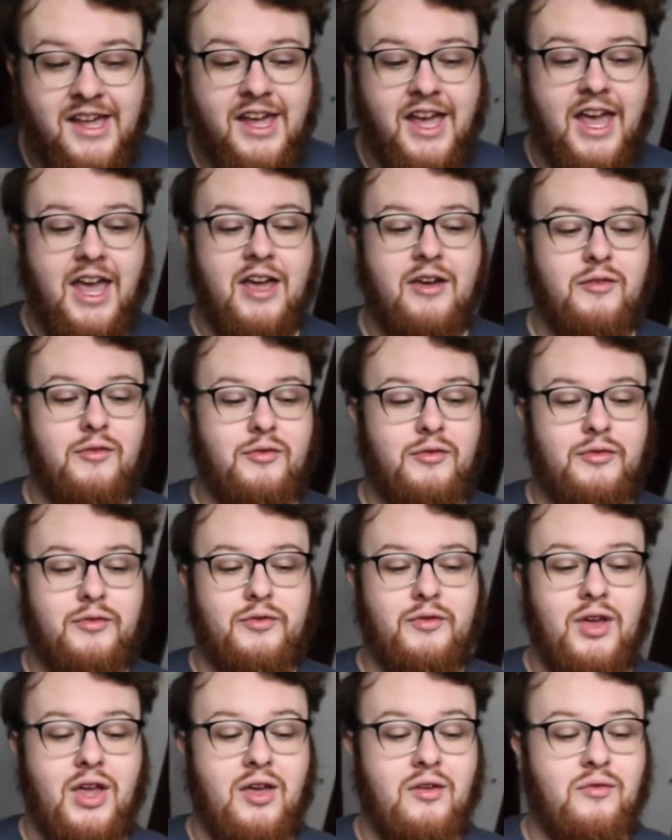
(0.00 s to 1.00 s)

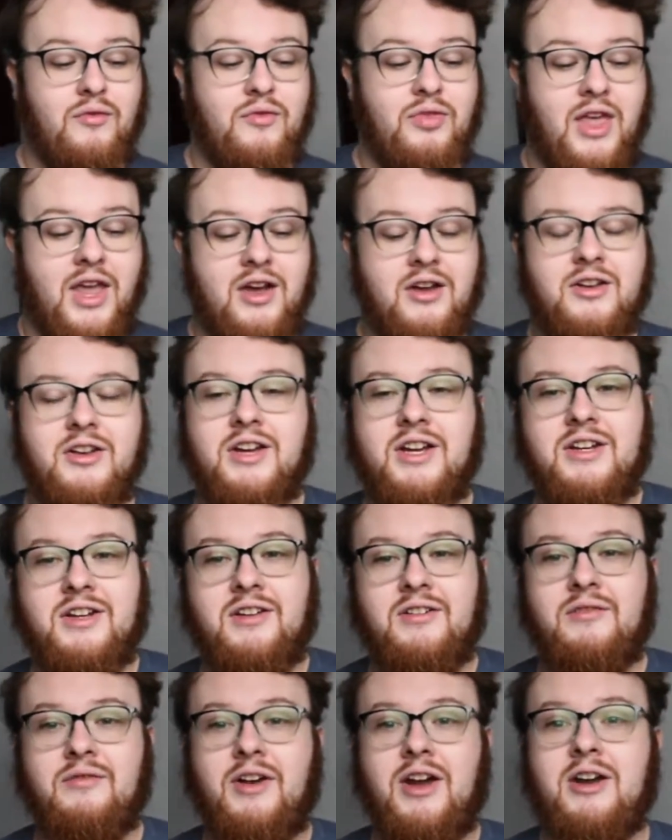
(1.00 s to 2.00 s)
if they are not in an
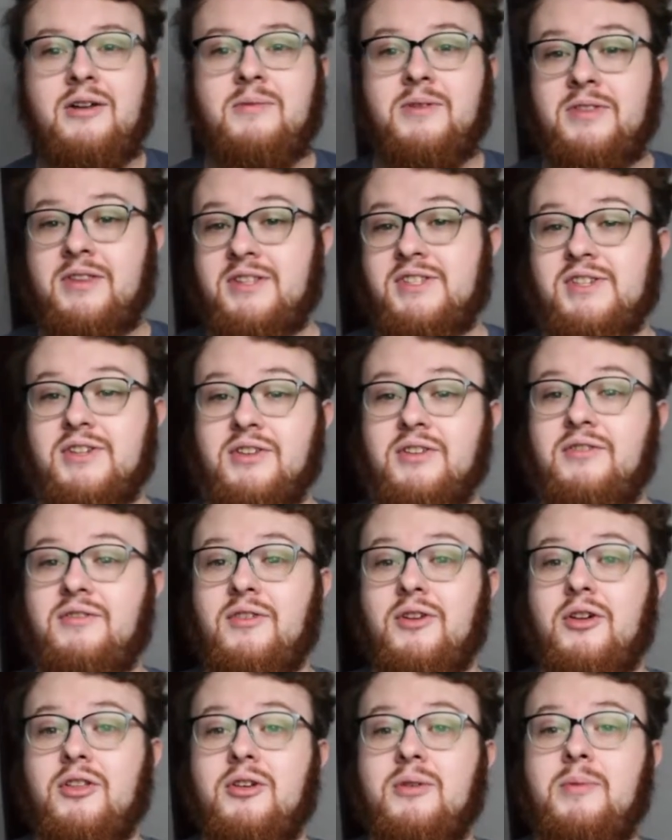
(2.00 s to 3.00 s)
environment that's good
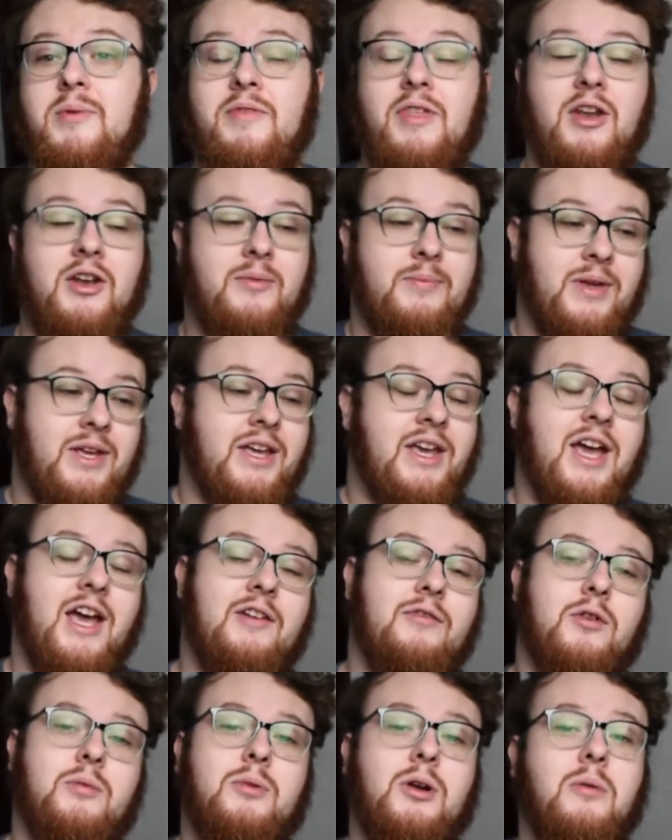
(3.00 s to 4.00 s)
for them, if they're not being cared
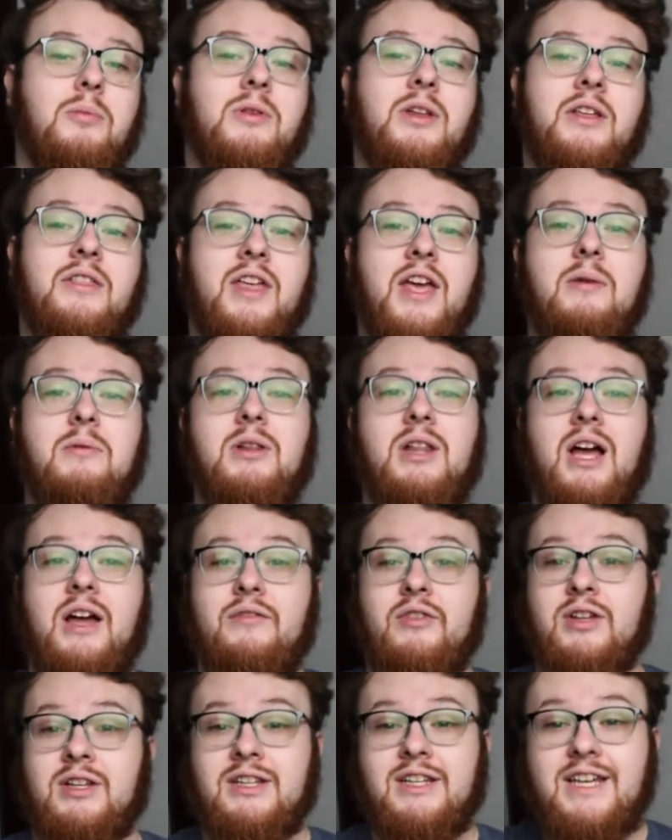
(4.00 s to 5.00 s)
for properly, they will
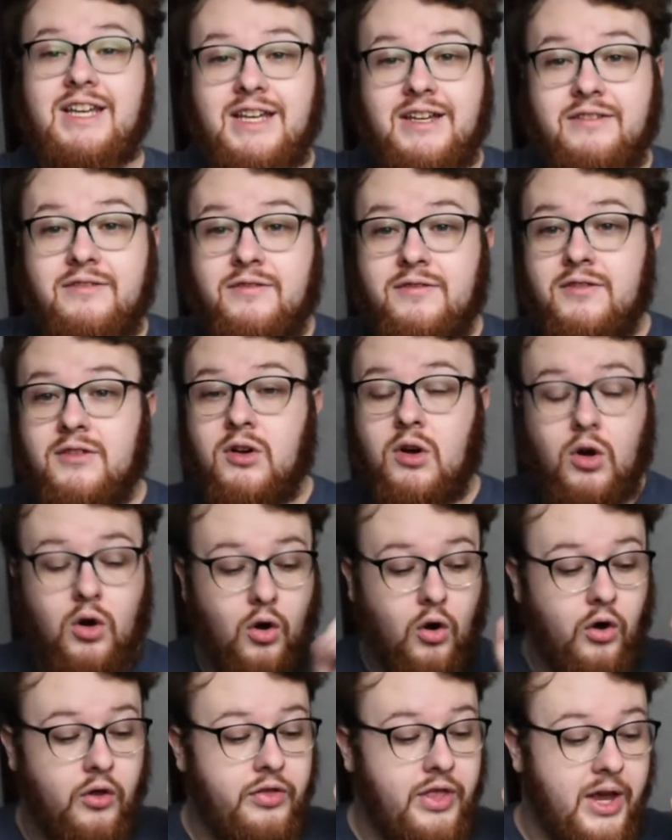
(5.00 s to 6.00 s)
either leave
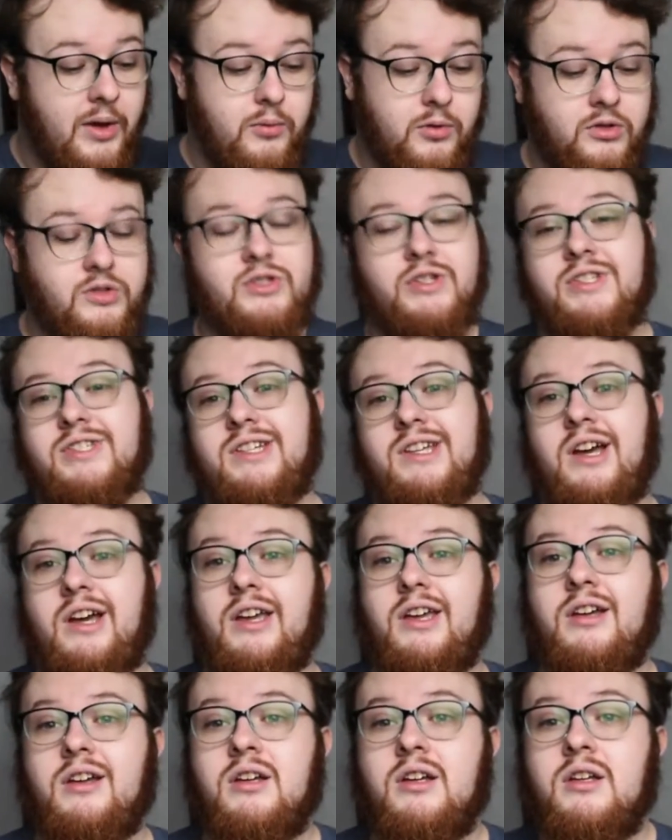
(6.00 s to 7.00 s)
or they will just die.
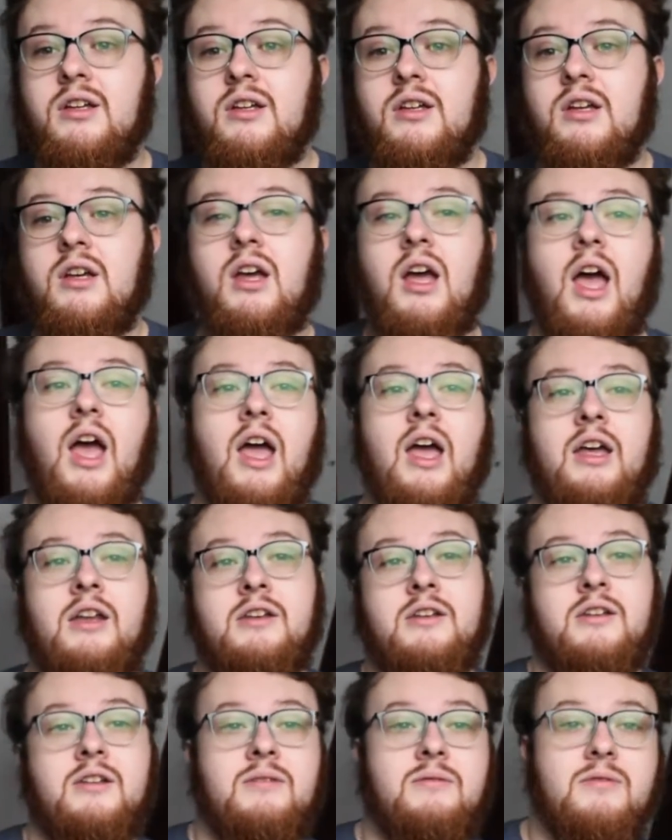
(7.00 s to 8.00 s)

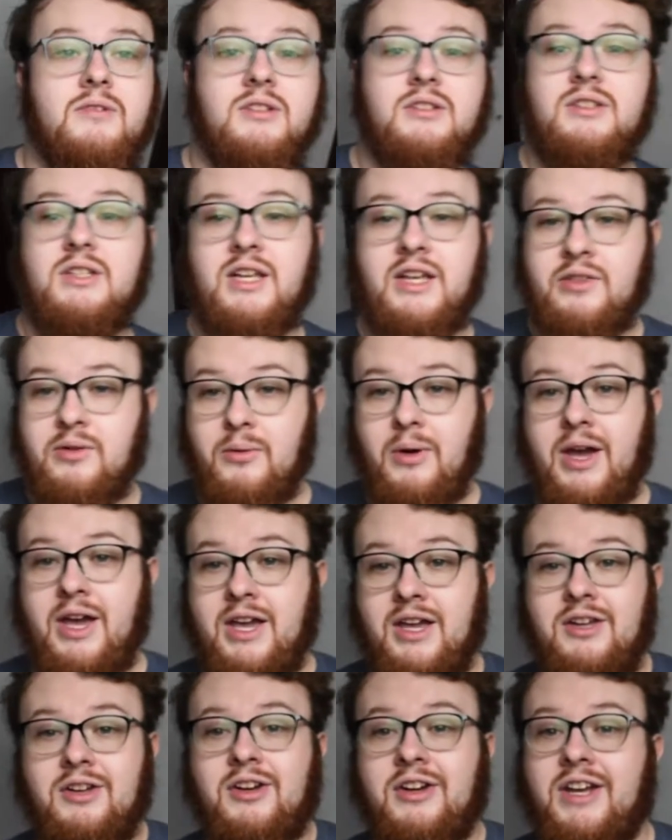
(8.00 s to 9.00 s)
And either way,
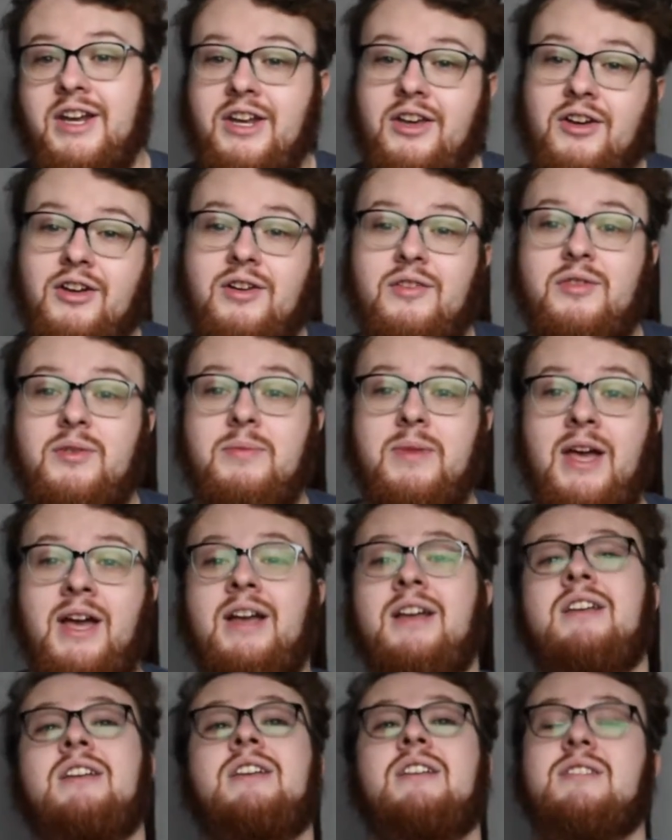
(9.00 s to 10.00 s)
you're not getting honey from
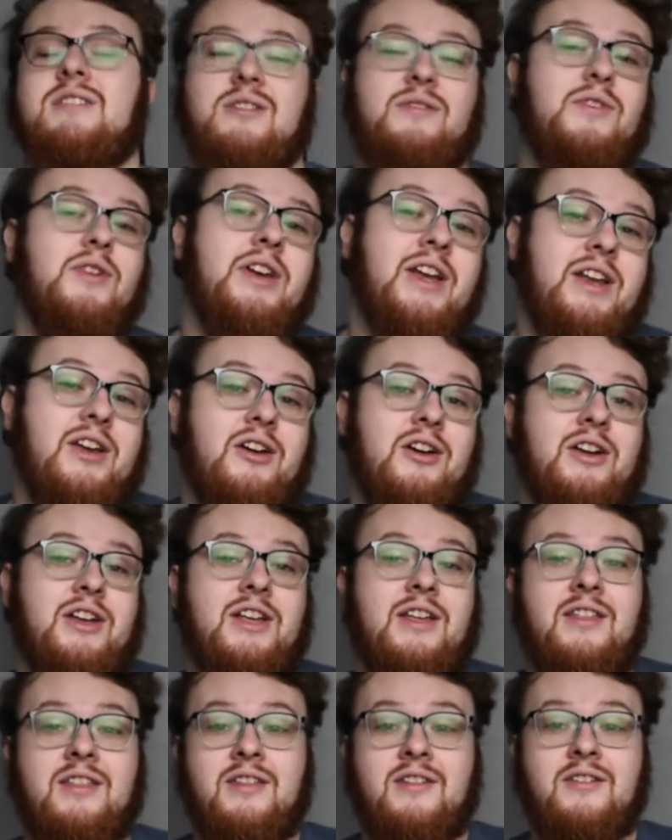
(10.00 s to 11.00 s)
that. So if you're getting
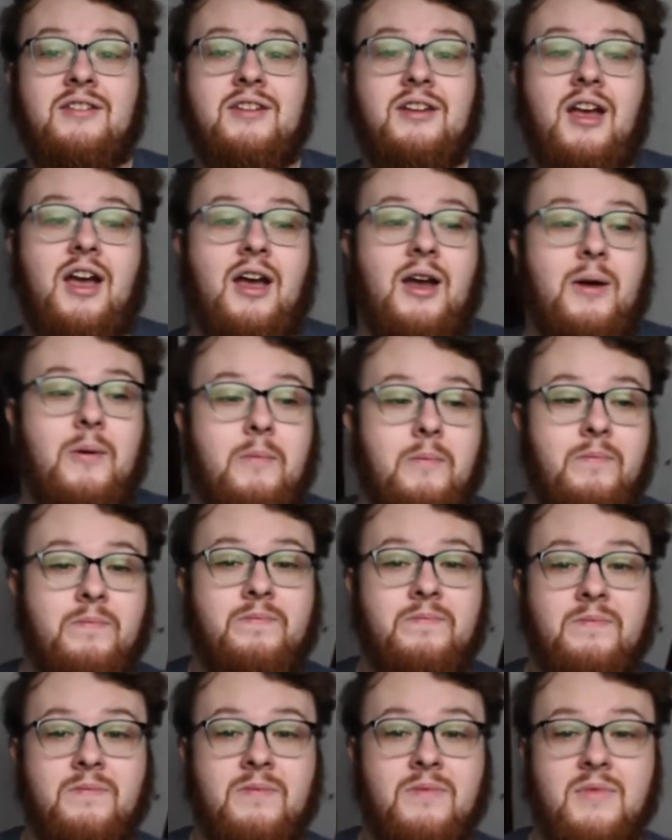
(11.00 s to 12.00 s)
honey, the
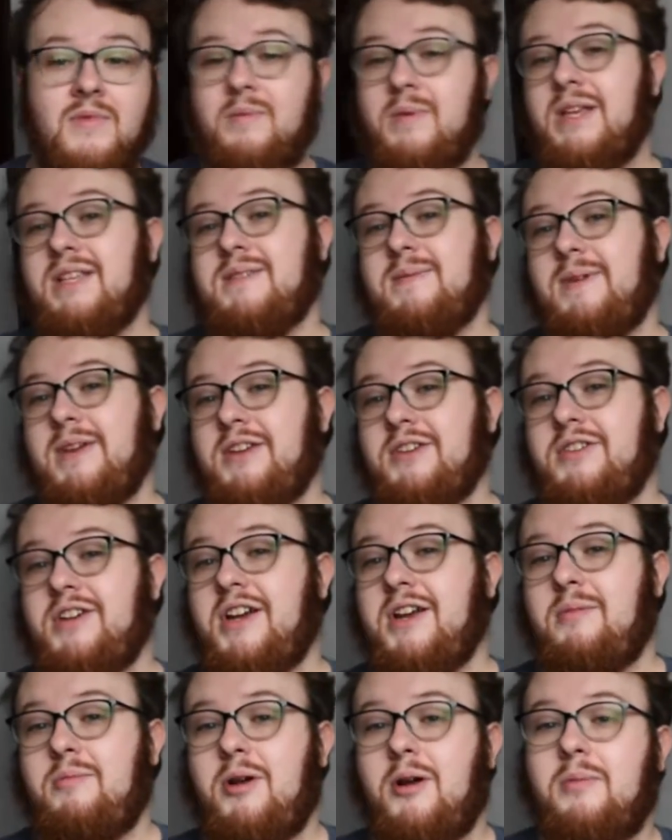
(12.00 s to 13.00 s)
bees are being
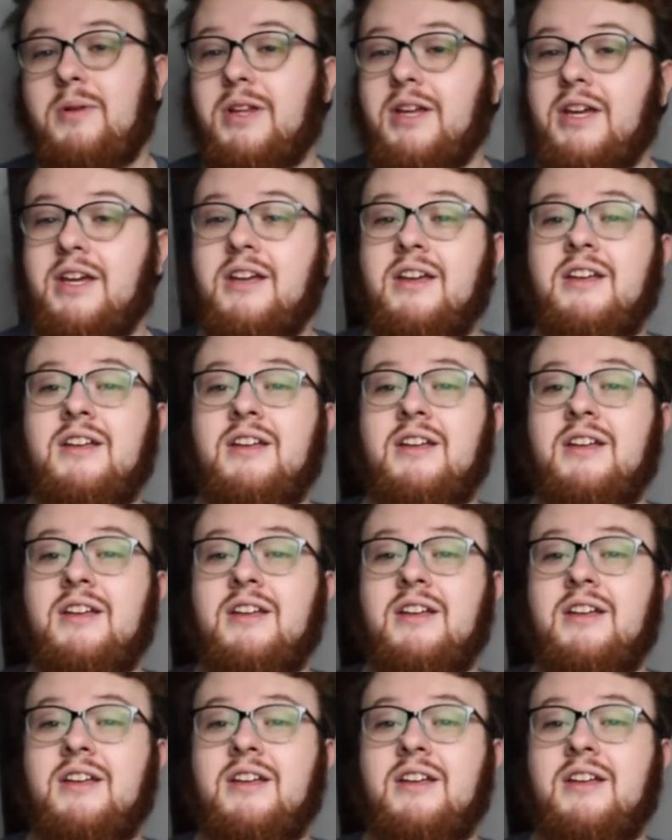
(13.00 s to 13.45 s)
treated properly.